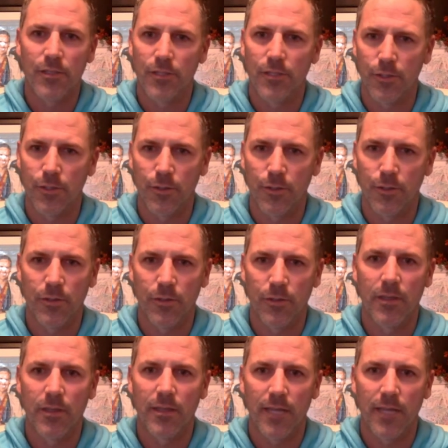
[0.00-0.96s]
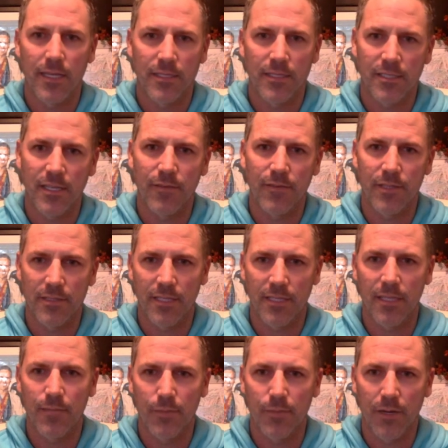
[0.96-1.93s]
to that
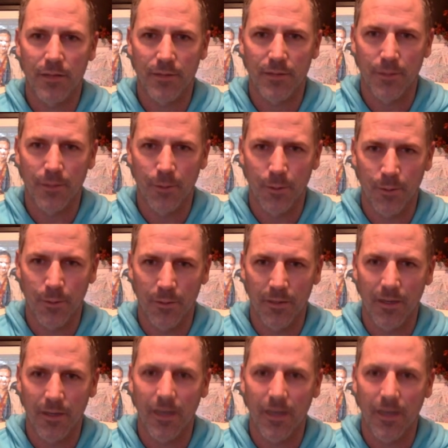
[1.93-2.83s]
17-month-old,